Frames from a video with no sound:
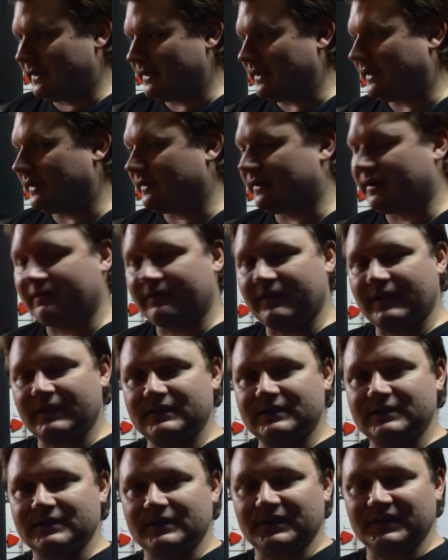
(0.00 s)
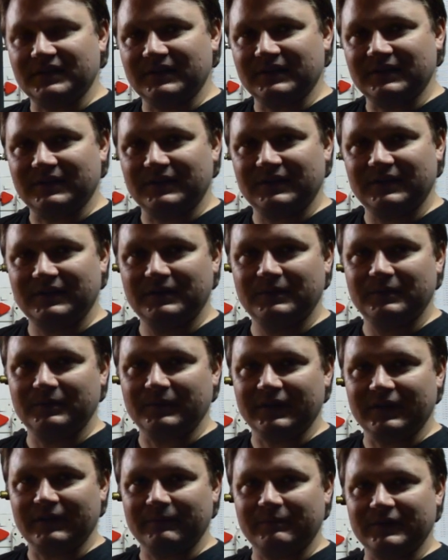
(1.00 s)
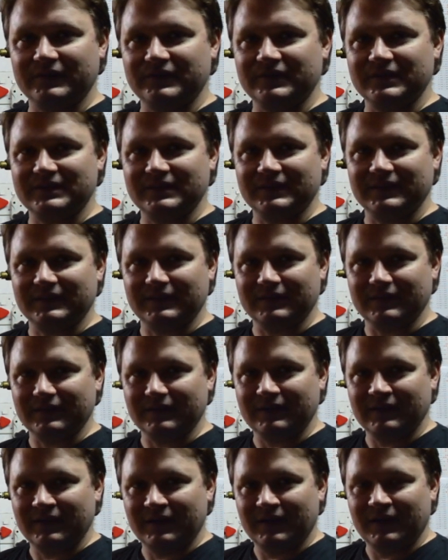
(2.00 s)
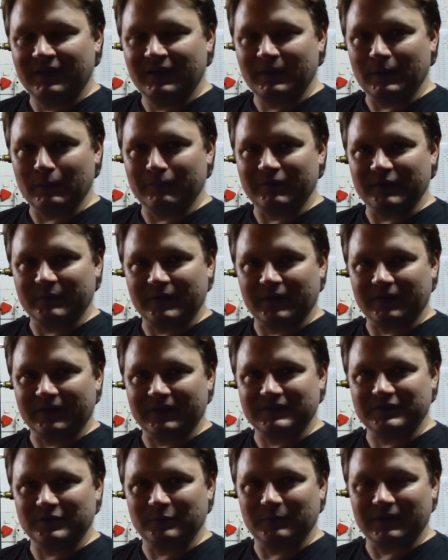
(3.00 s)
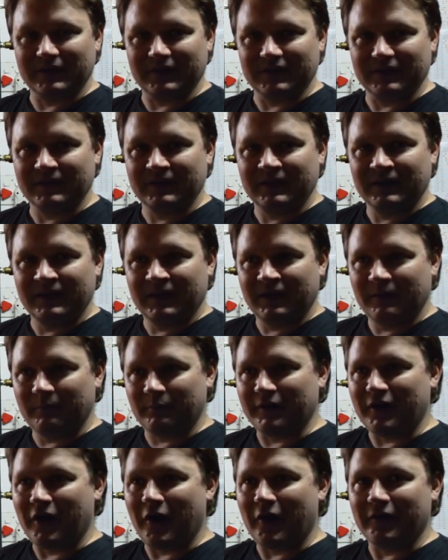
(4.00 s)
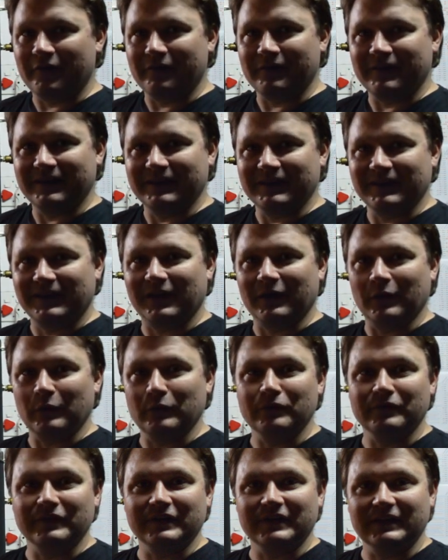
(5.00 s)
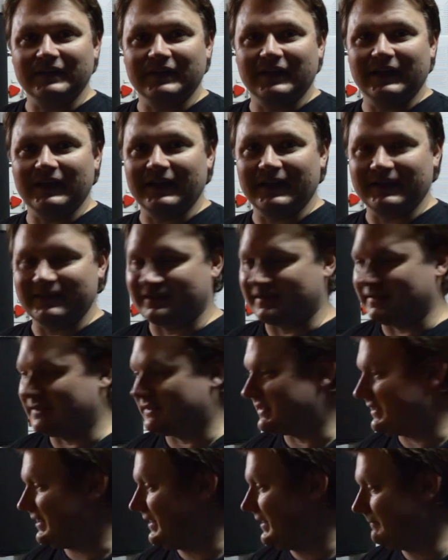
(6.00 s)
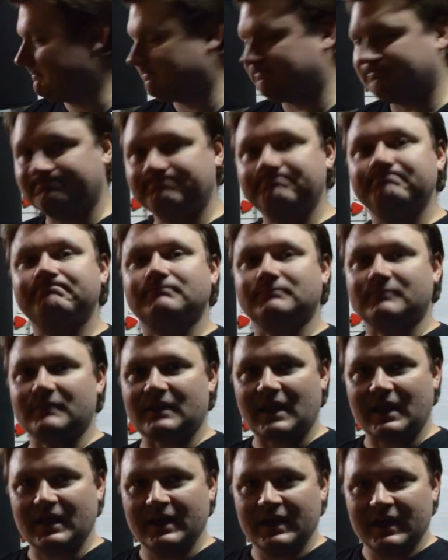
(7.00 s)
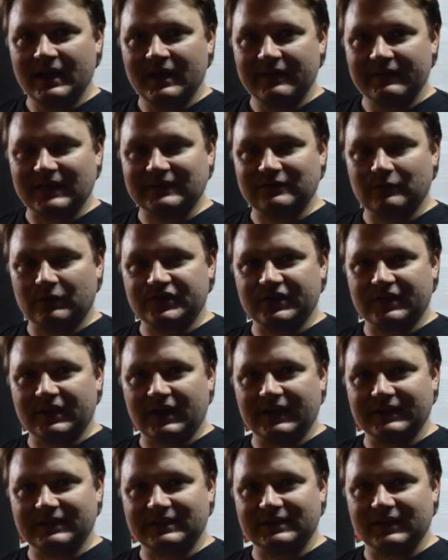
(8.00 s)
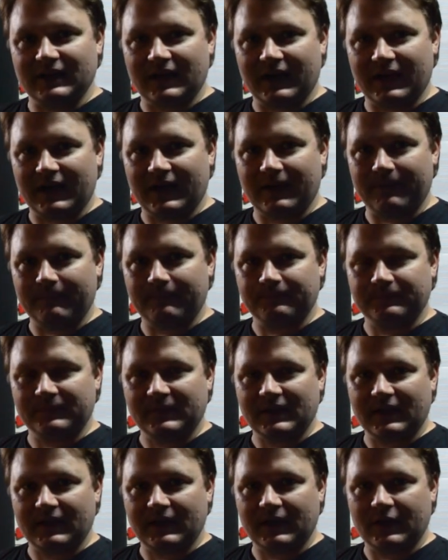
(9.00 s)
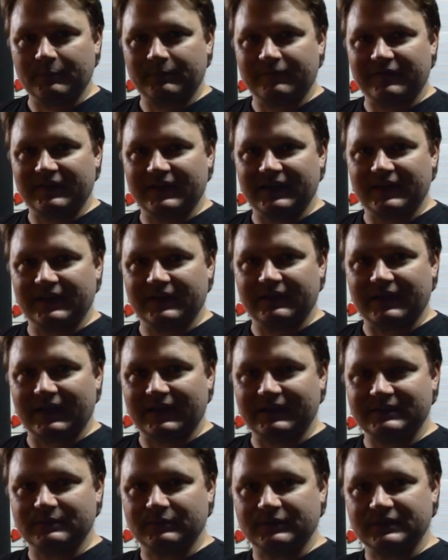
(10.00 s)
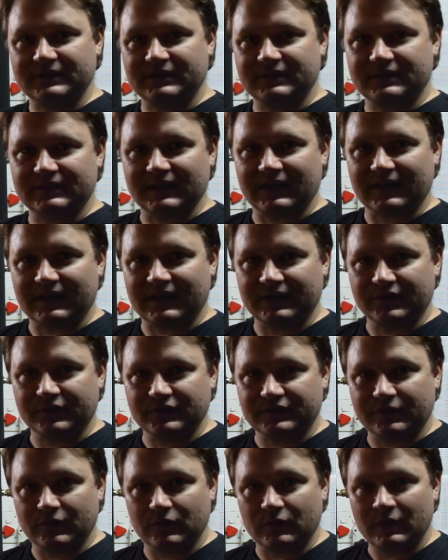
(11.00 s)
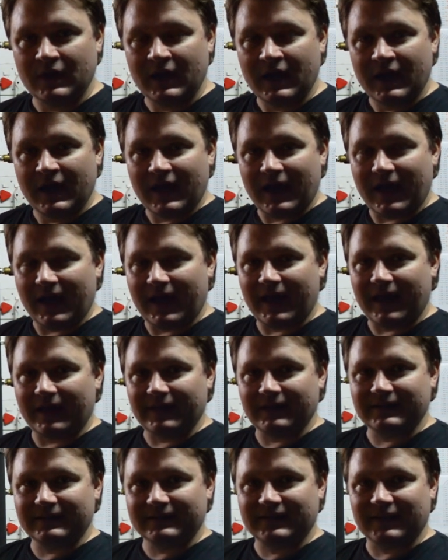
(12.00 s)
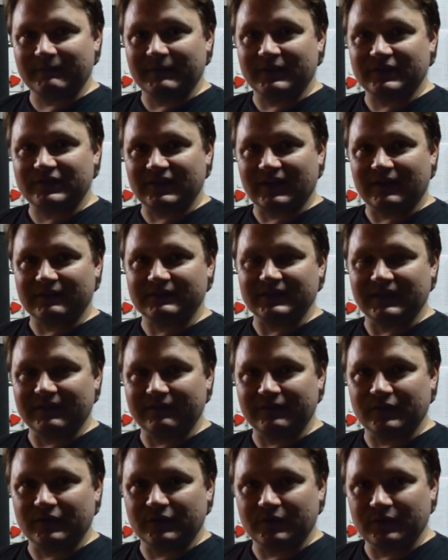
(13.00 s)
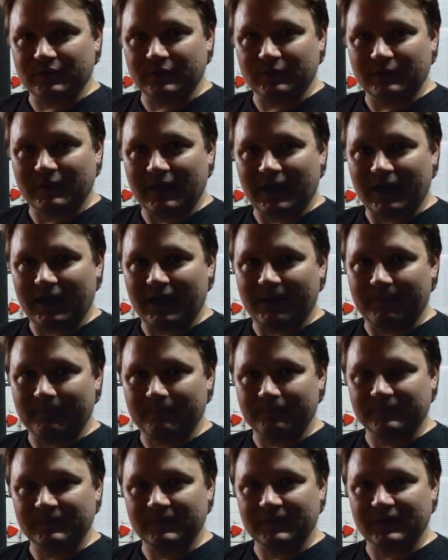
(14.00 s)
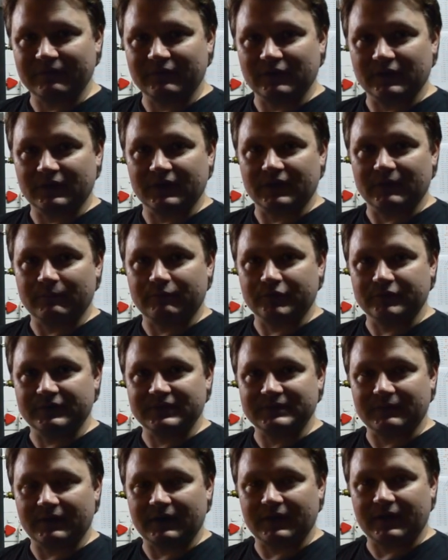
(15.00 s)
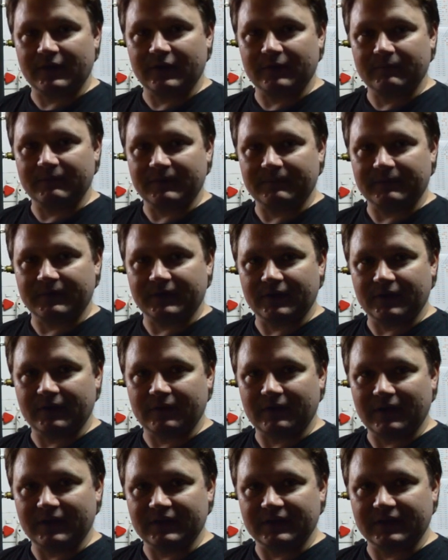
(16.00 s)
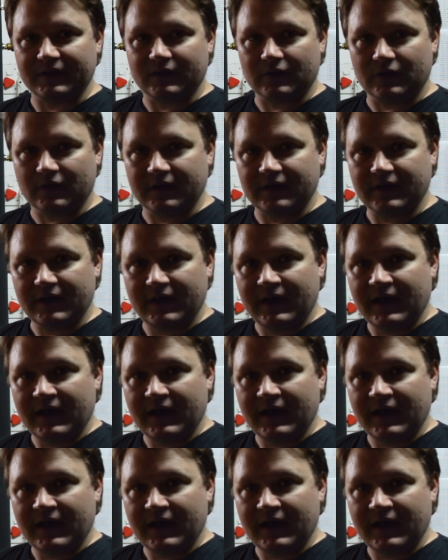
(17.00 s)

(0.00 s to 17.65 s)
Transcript: yeah, I don't have that, so we're gonna push this in and hopefully we don't get too many bananery, clovey esters there. Thanks for watching guys. Um, hopefully that was uh, useful and give me a shout if you um, if you're gonna brew this one at home. Let me know how you get on.